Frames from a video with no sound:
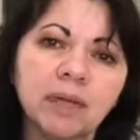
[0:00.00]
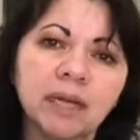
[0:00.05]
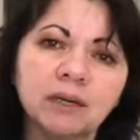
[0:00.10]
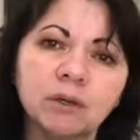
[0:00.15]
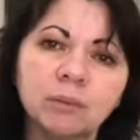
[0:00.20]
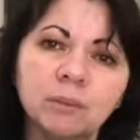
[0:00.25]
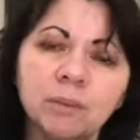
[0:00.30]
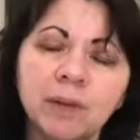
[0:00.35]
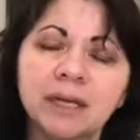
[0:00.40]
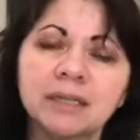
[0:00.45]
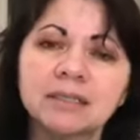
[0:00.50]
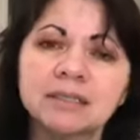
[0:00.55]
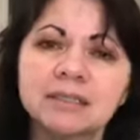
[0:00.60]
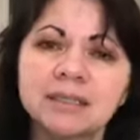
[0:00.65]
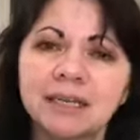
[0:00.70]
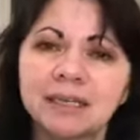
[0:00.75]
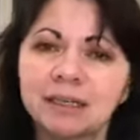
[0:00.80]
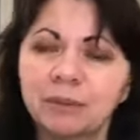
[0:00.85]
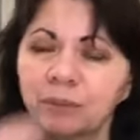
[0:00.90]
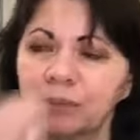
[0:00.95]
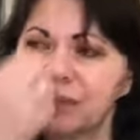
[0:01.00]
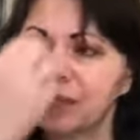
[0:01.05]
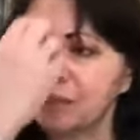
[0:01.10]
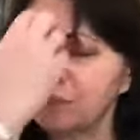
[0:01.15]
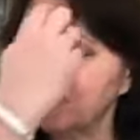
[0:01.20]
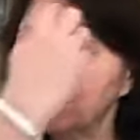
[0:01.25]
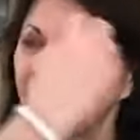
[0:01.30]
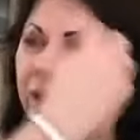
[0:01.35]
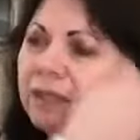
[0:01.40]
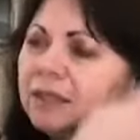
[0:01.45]
I don't mind staying up
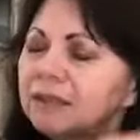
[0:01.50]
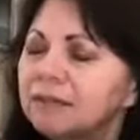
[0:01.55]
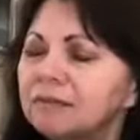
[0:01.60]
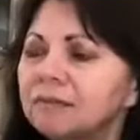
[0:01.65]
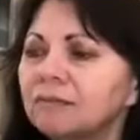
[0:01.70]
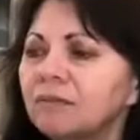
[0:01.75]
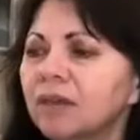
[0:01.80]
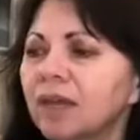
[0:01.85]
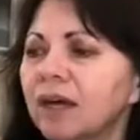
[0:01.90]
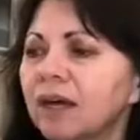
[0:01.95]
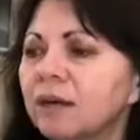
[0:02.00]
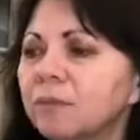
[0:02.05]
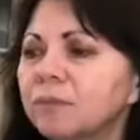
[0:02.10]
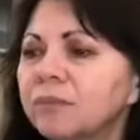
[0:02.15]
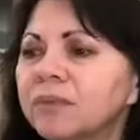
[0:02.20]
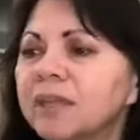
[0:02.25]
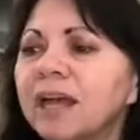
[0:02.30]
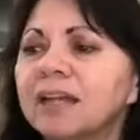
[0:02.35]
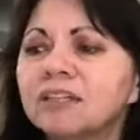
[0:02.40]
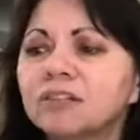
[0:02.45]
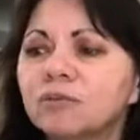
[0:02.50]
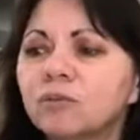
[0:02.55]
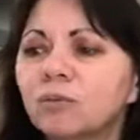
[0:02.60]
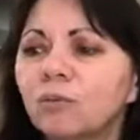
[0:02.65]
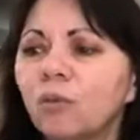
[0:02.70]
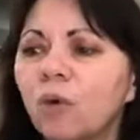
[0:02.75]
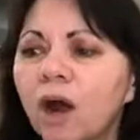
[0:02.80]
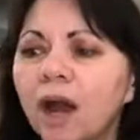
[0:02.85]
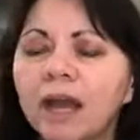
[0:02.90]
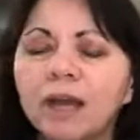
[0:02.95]
late, but that's
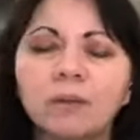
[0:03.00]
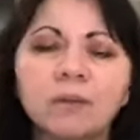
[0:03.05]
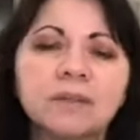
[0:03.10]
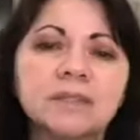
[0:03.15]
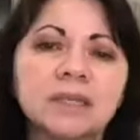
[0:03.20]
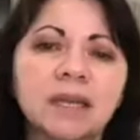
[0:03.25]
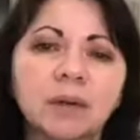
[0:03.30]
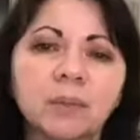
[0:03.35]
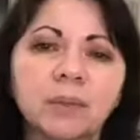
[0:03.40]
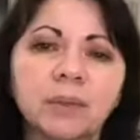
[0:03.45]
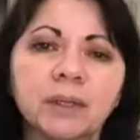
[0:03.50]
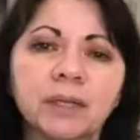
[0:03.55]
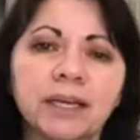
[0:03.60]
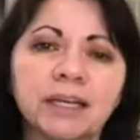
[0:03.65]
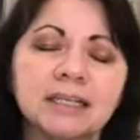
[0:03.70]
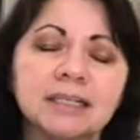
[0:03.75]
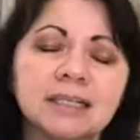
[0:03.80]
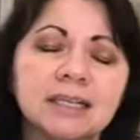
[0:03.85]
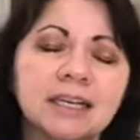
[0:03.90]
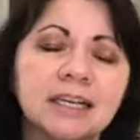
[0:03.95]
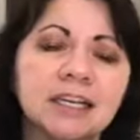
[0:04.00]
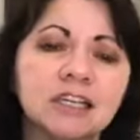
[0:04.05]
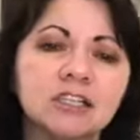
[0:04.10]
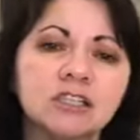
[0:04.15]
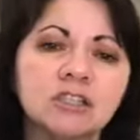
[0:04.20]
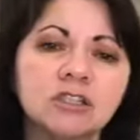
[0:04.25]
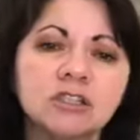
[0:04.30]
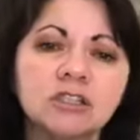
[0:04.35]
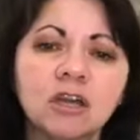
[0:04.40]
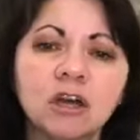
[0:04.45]
why I was up late.
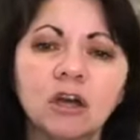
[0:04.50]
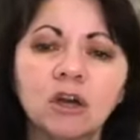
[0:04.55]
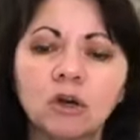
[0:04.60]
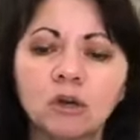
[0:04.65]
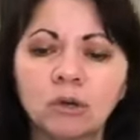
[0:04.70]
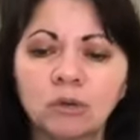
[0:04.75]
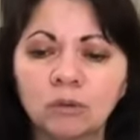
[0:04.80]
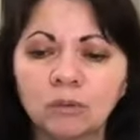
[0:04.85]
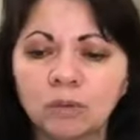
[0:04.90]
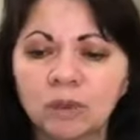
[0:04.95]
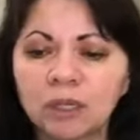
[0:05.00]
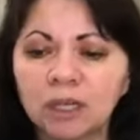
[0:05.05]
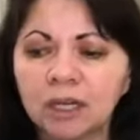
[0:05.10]
So